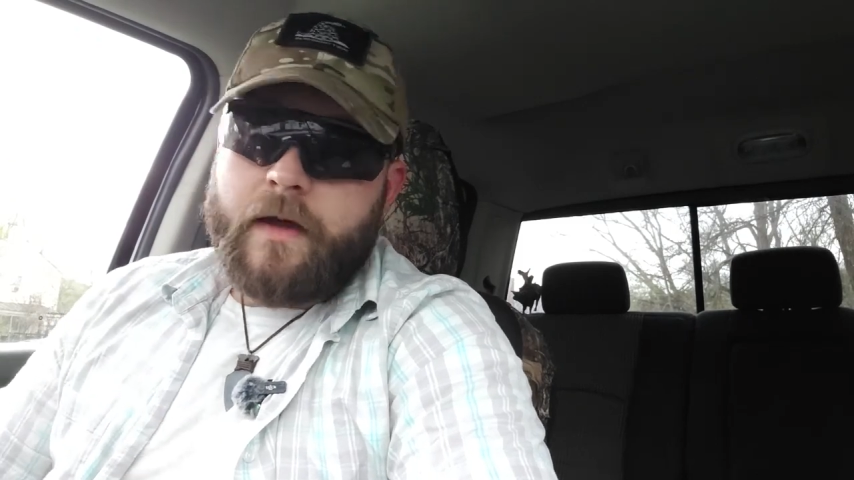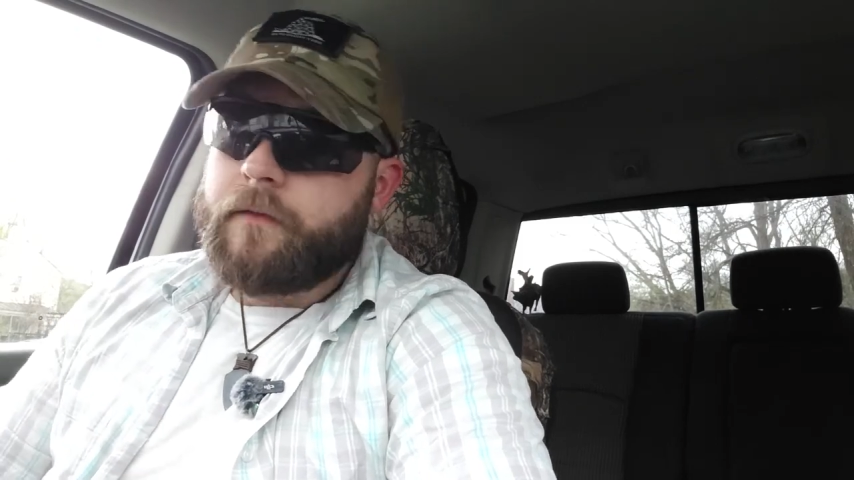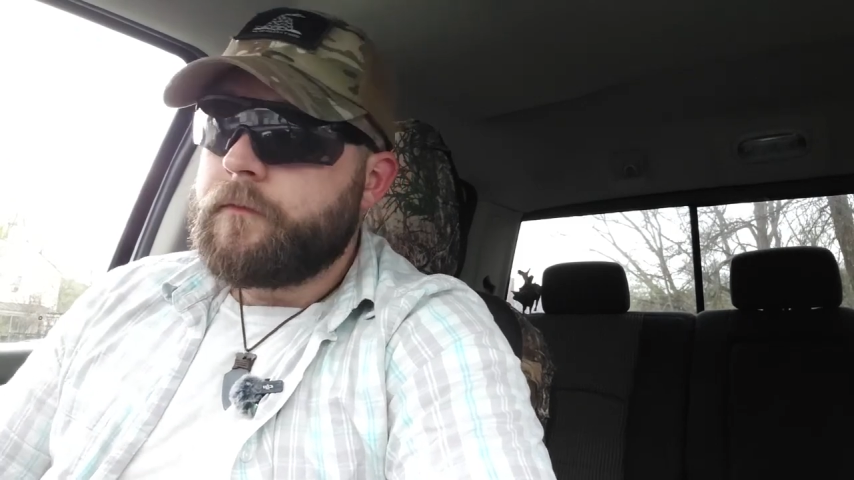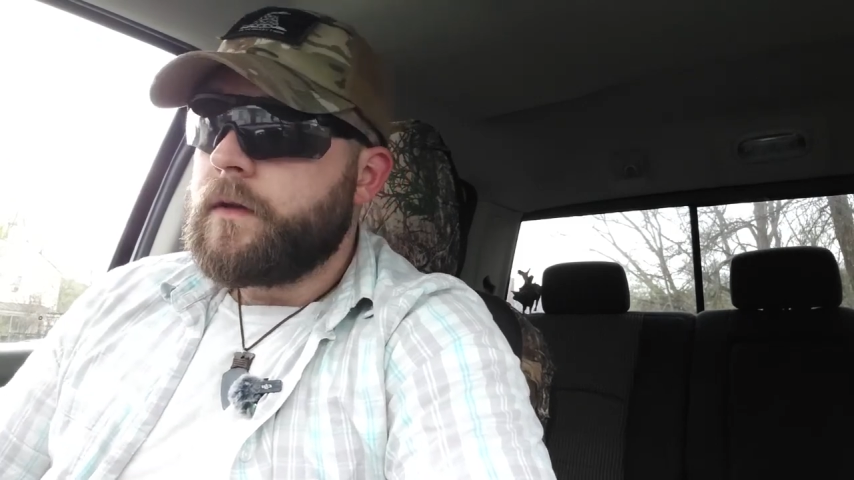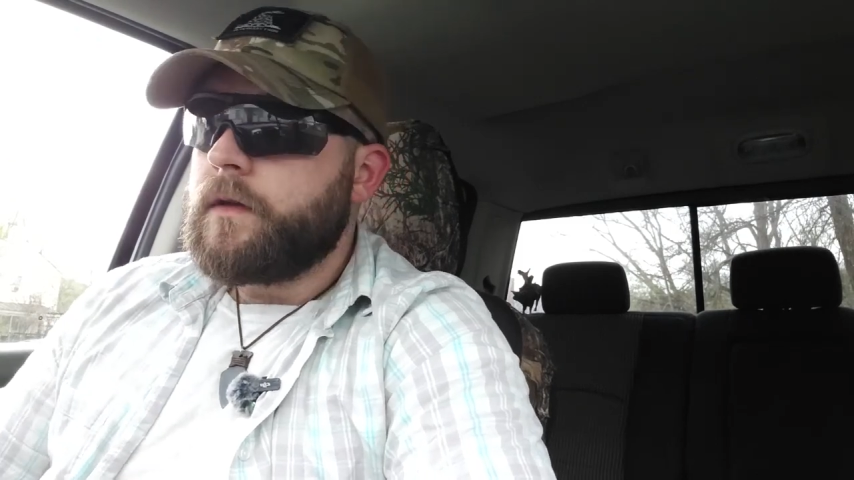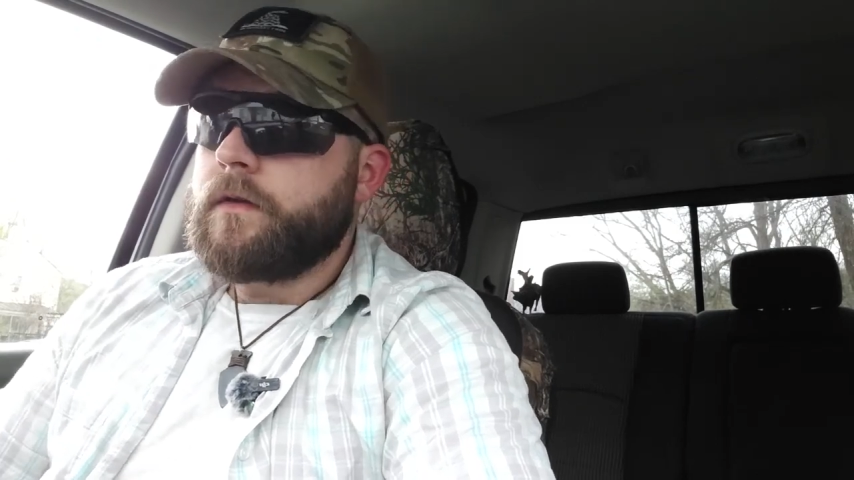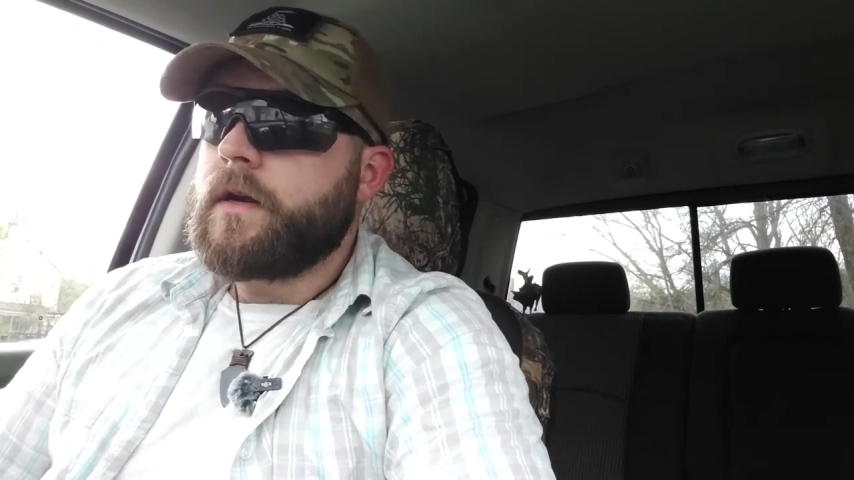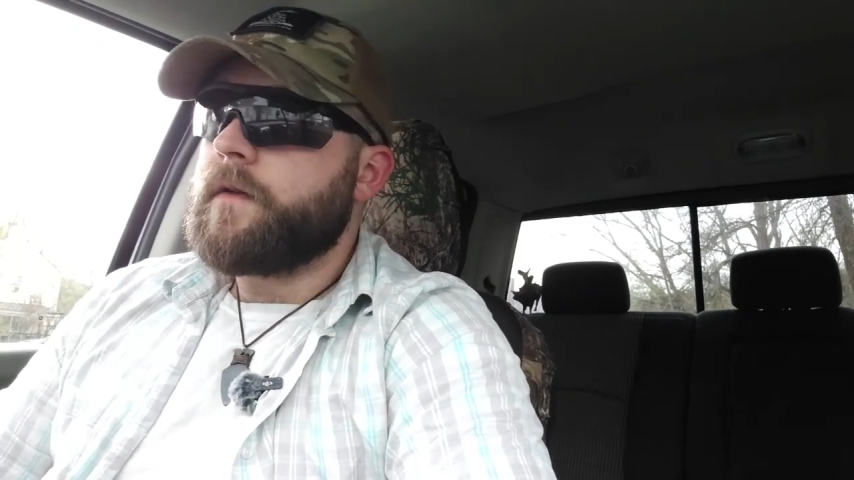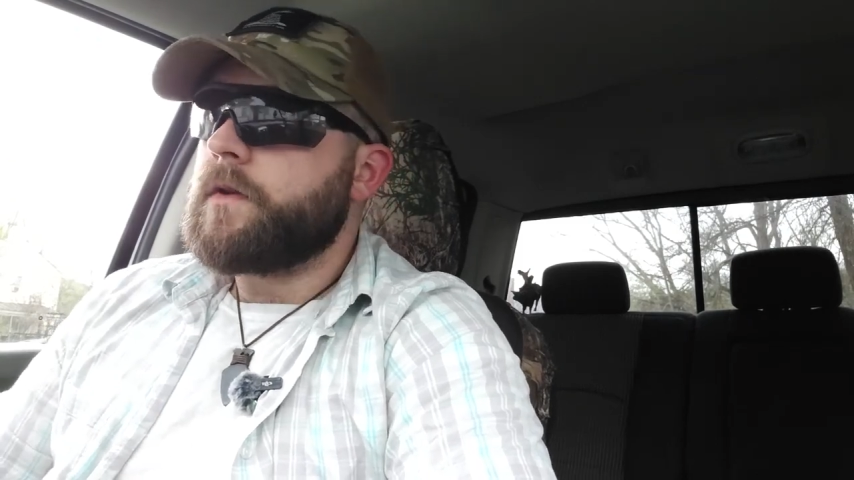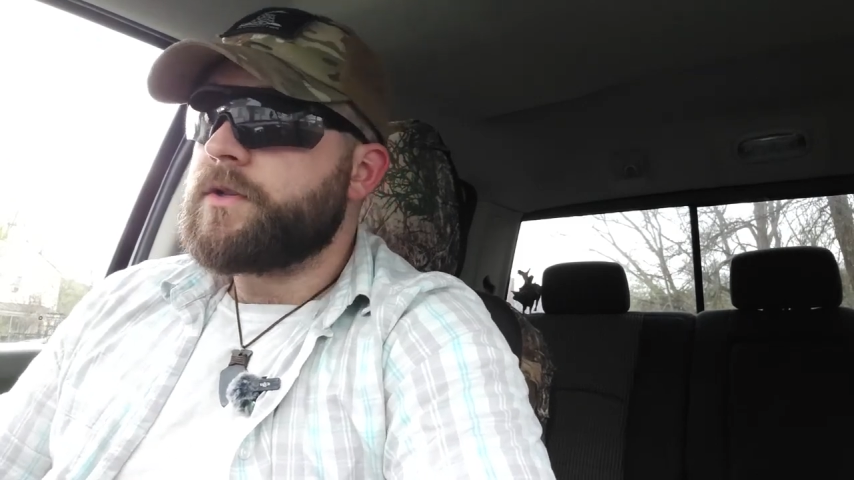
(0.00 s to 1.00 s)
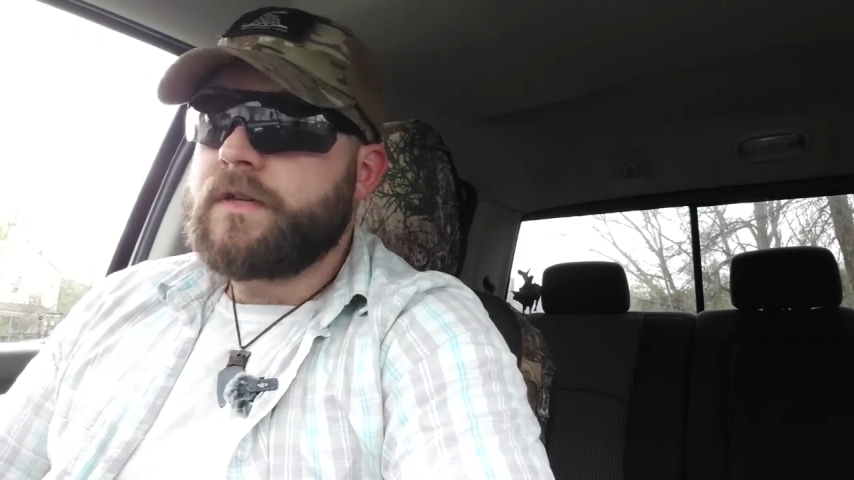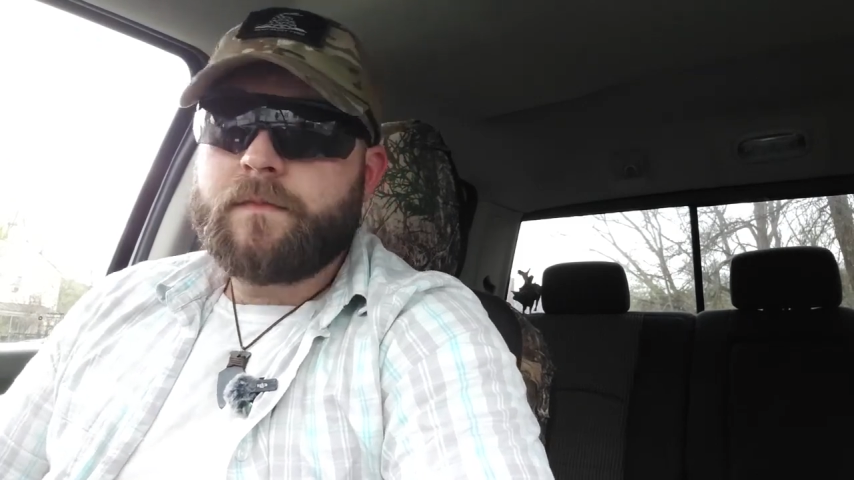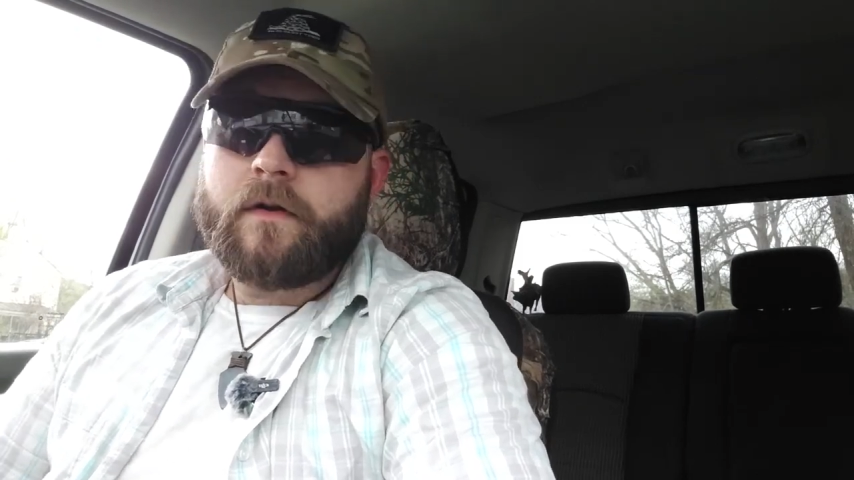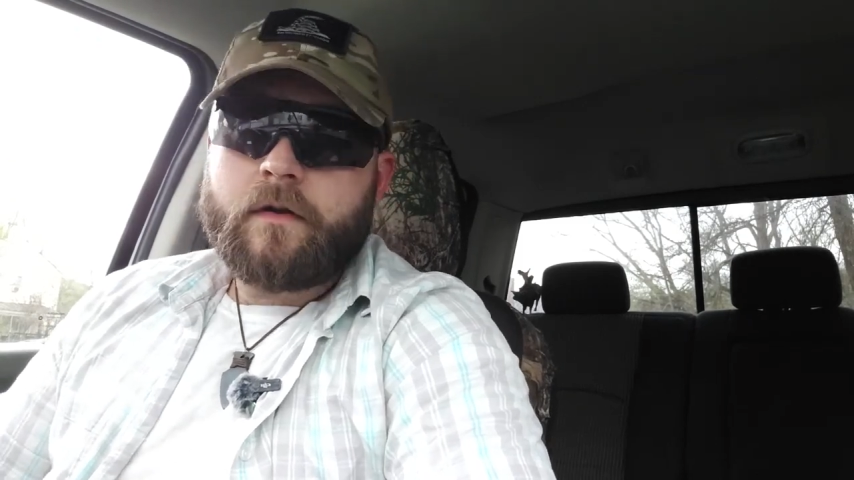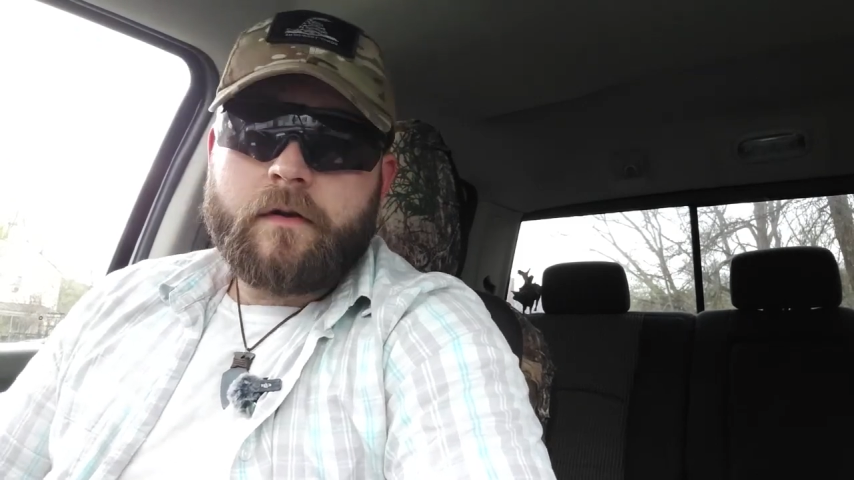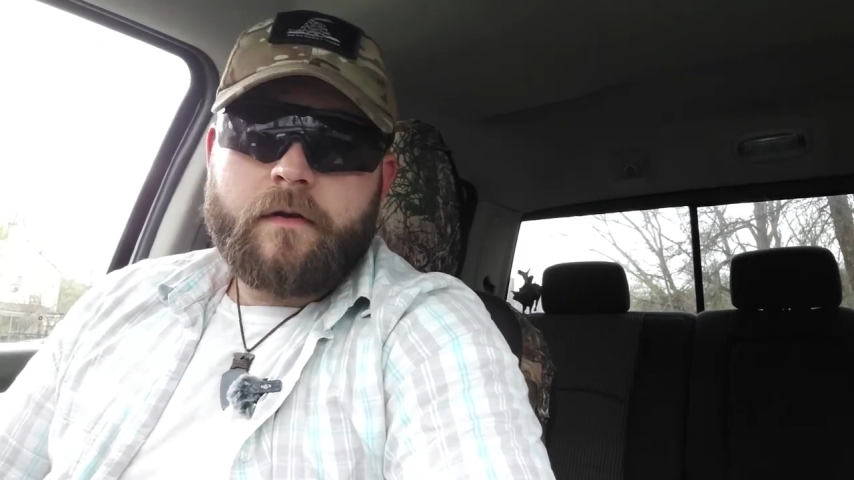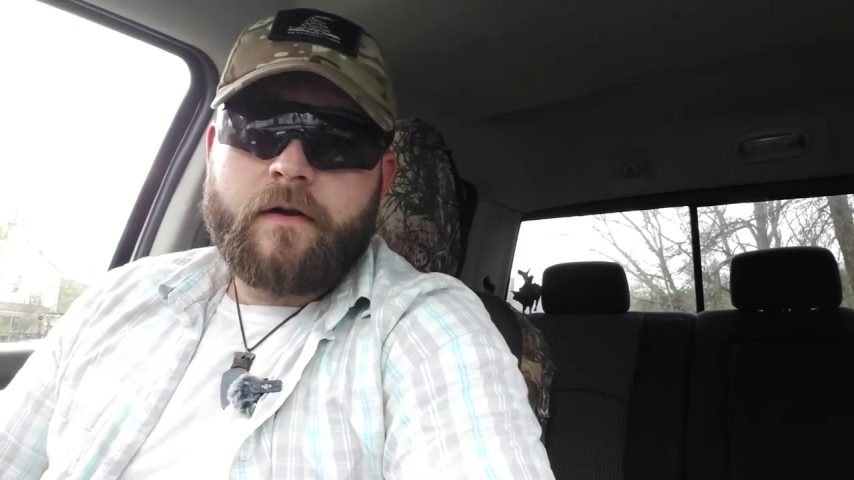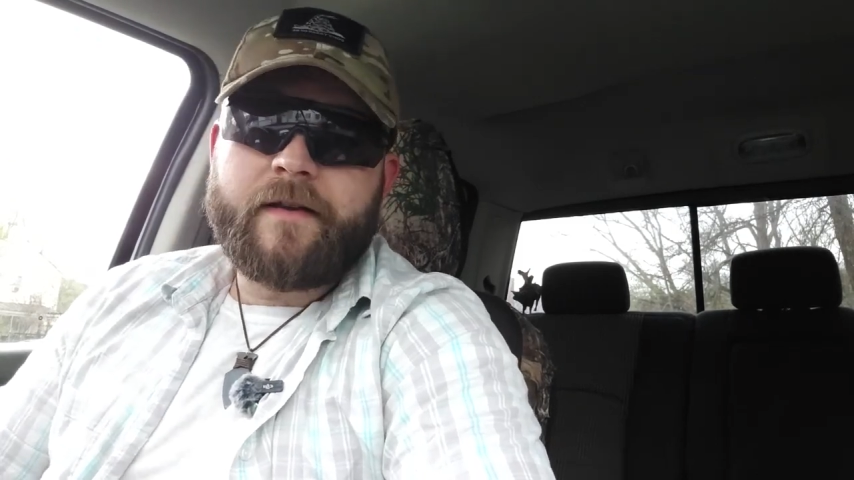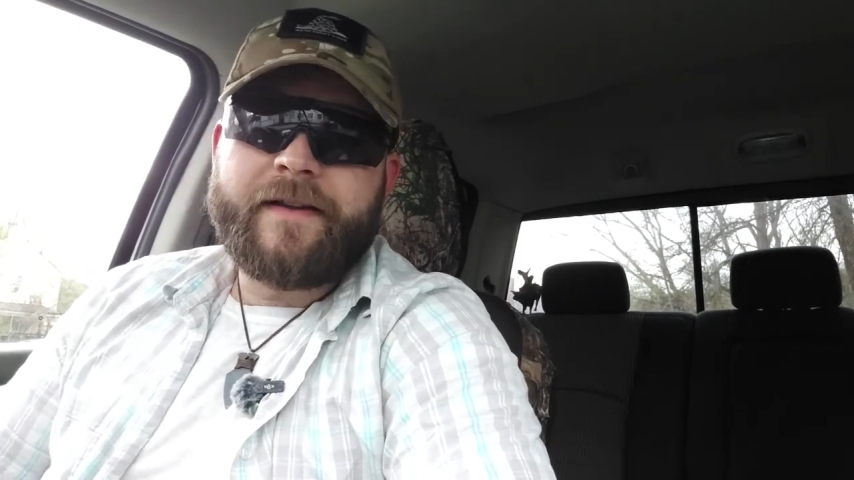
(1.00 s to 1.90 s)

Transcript: that. Not even a cheeseburger.